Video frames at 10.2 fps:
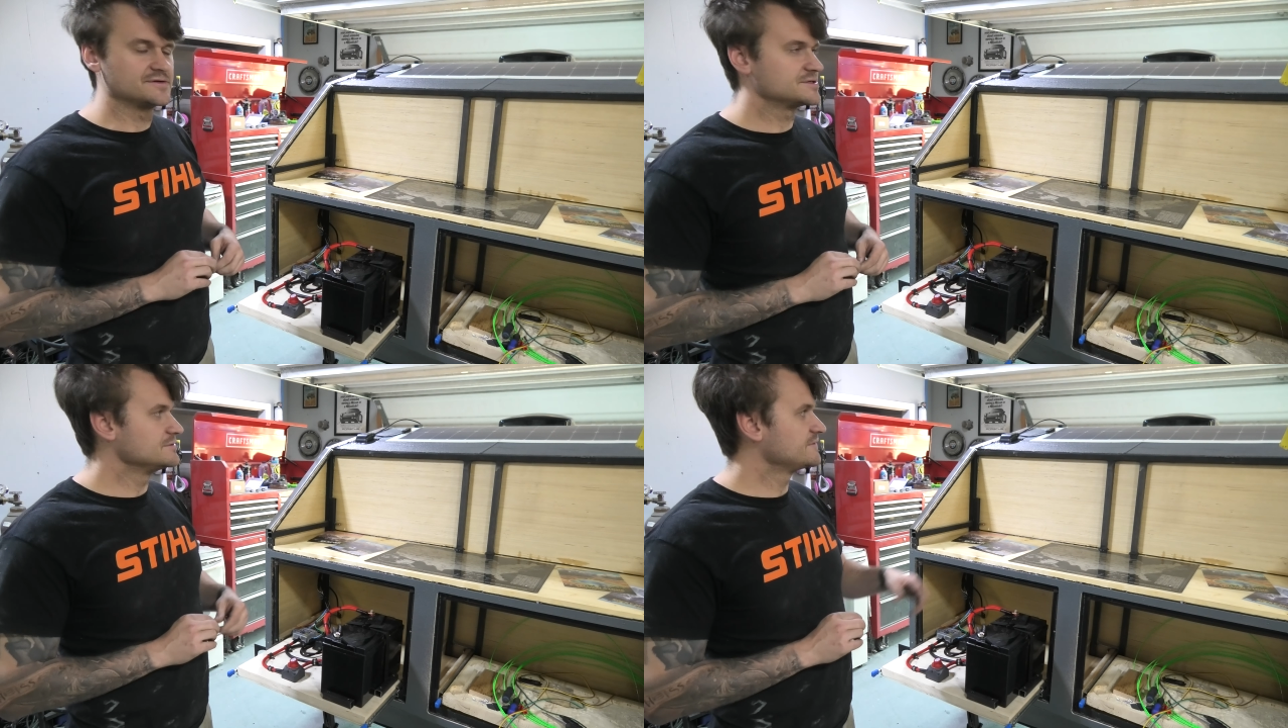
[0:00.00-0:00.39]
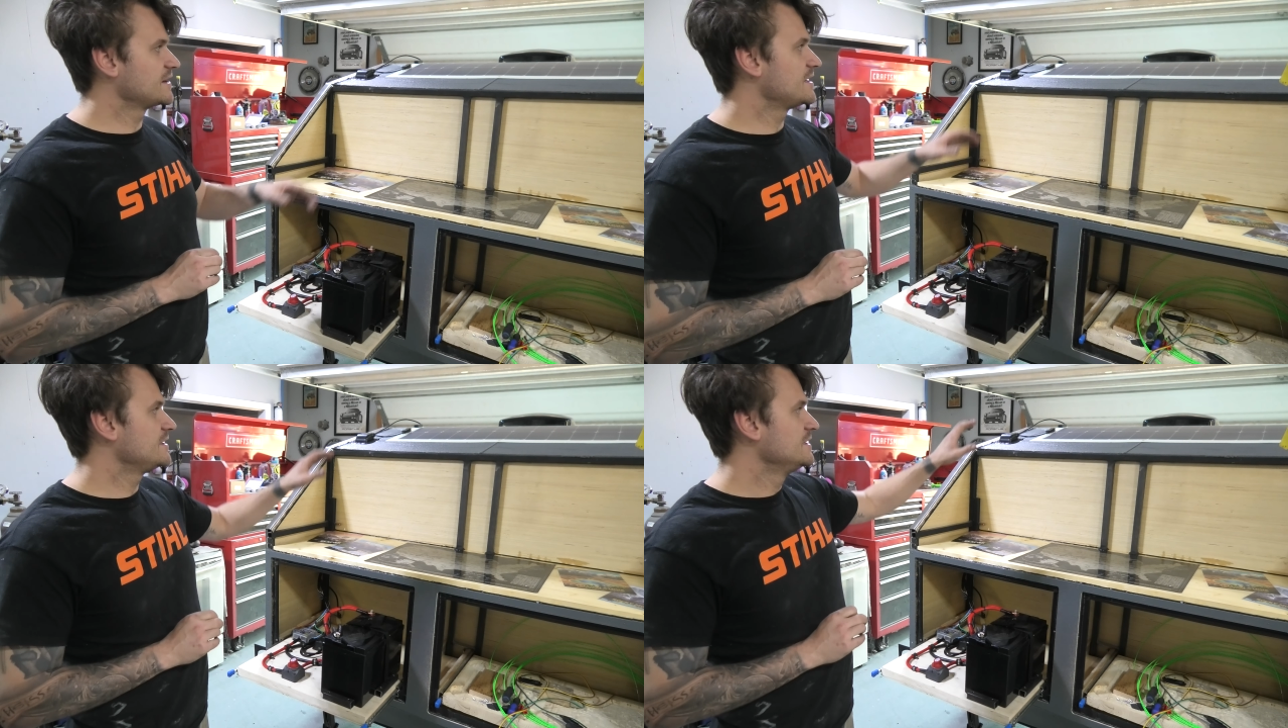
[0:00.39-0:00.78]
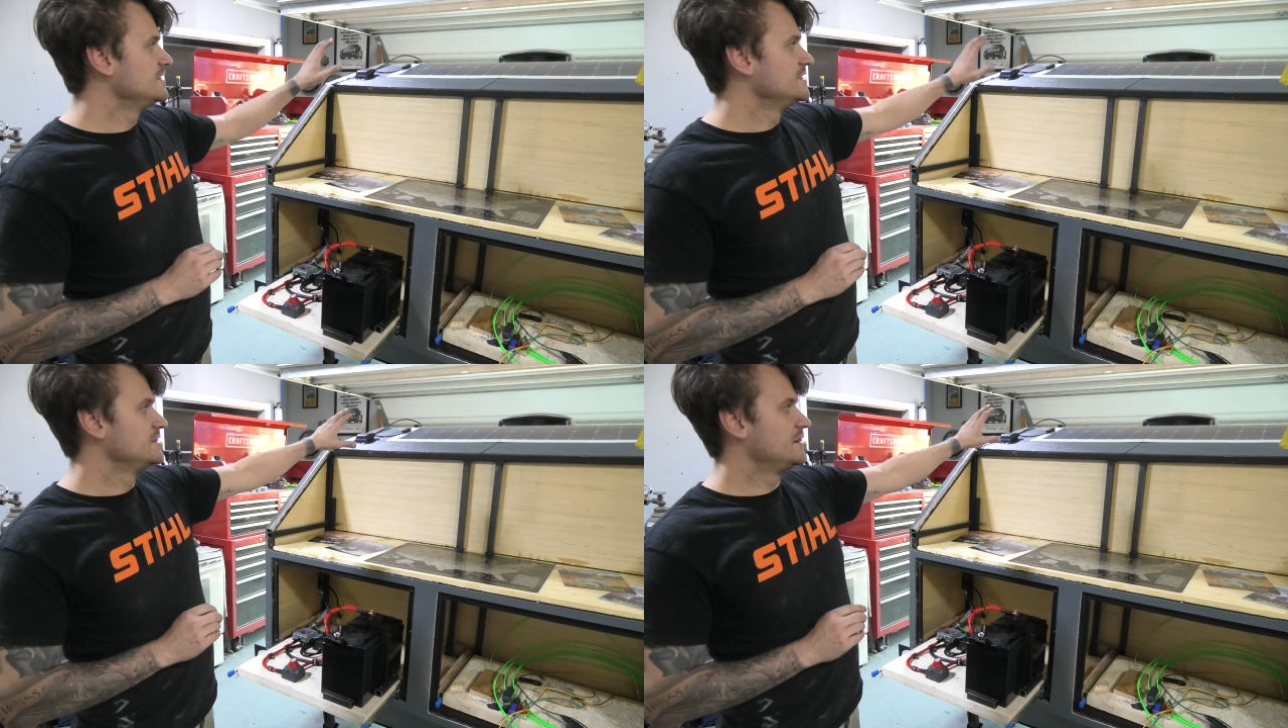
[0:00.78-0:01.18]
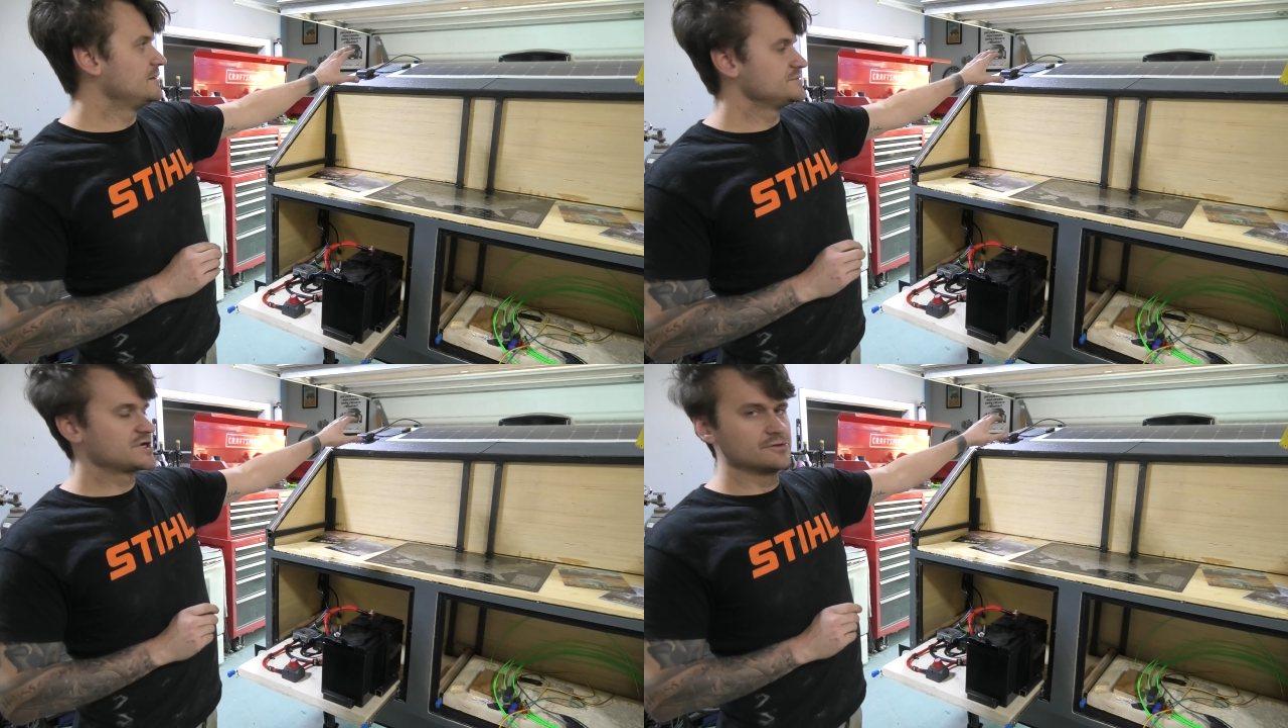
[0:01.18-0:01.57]
So we've got,
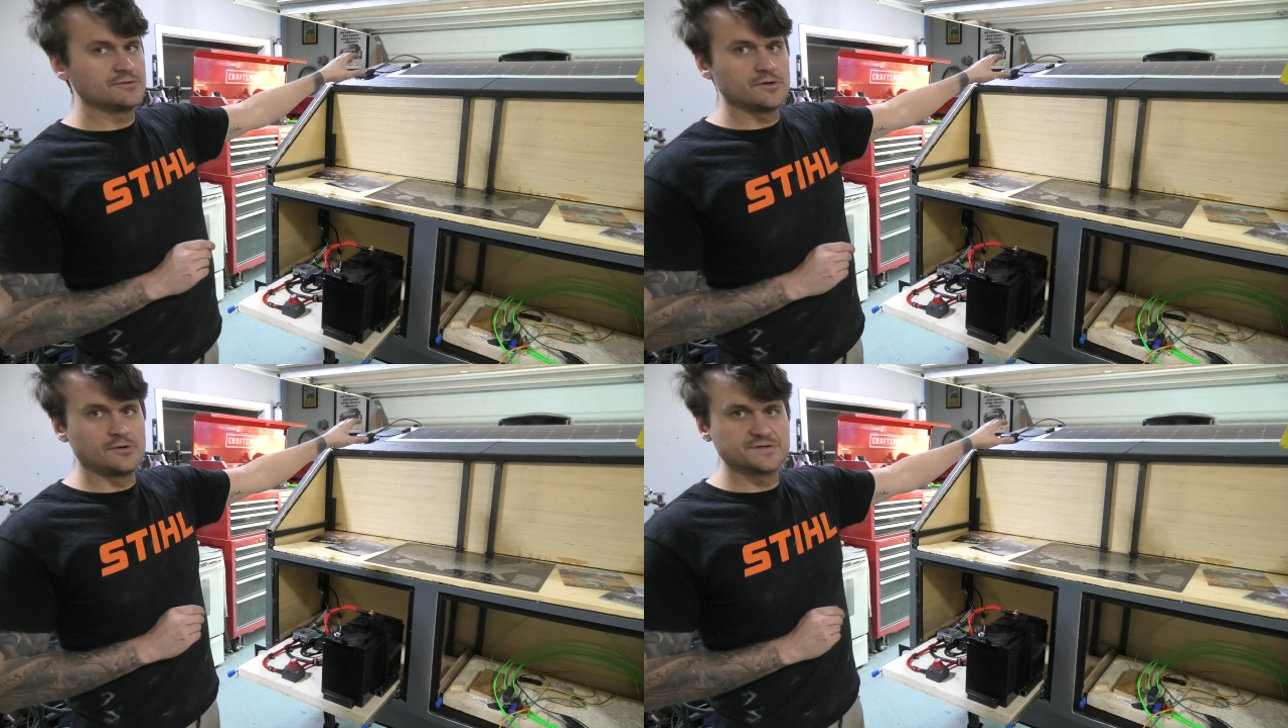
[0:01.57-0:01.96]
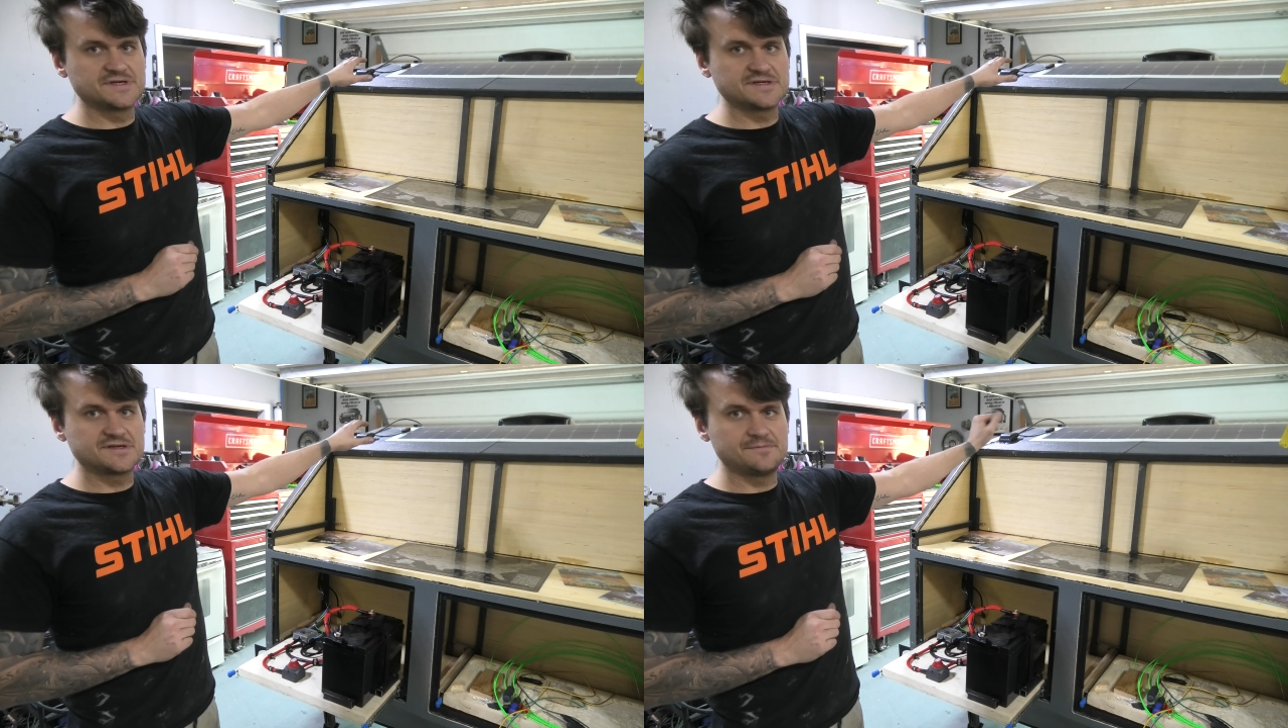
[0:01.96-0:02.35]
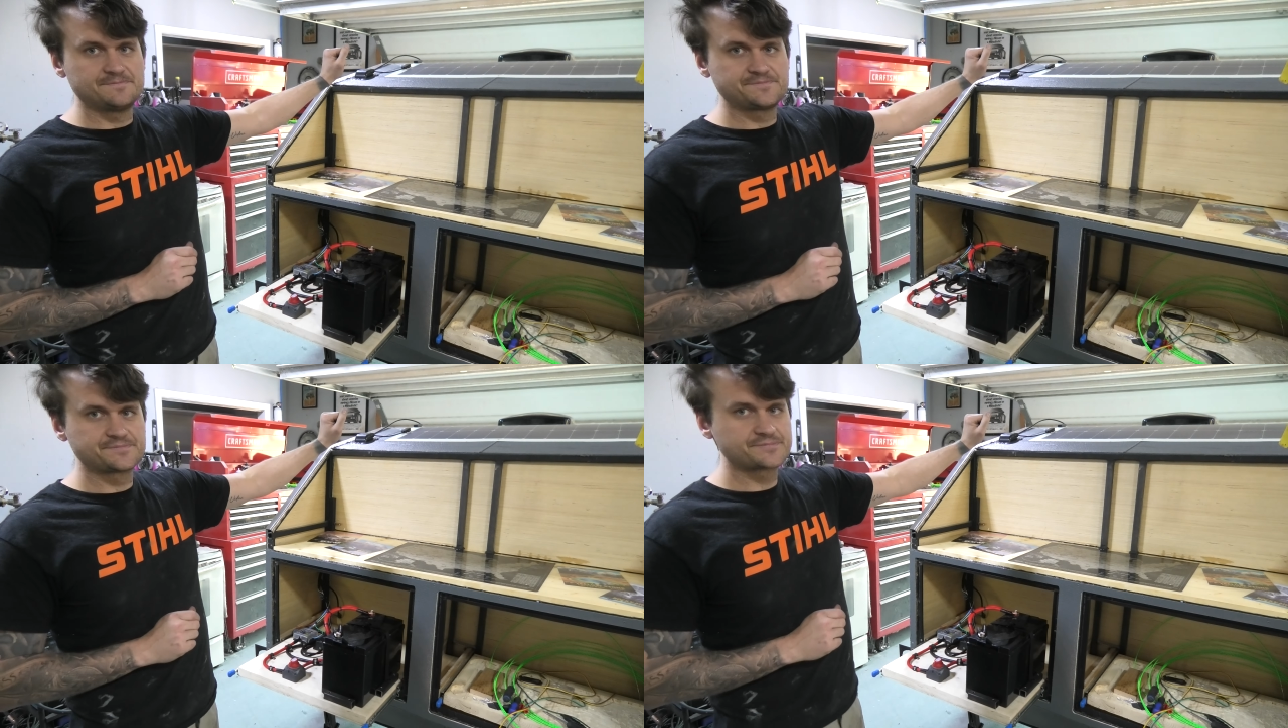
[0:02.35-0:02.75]
to go through the whole system